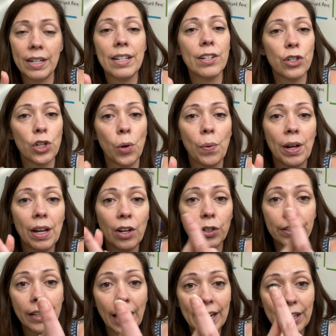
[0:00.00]
is showing
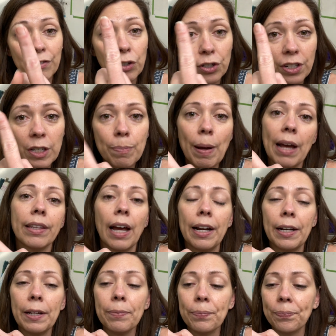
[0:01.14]
good lighting versus bad
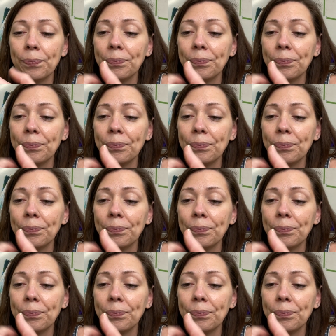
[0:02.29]
lighting.